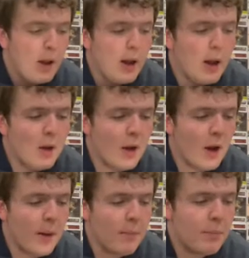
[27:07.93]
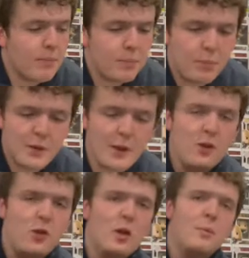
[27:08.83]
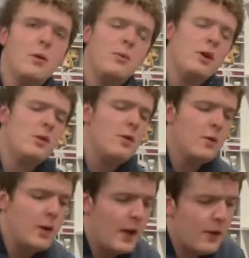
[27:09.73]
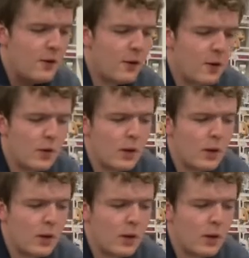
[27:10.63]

But this should have been reissued again too.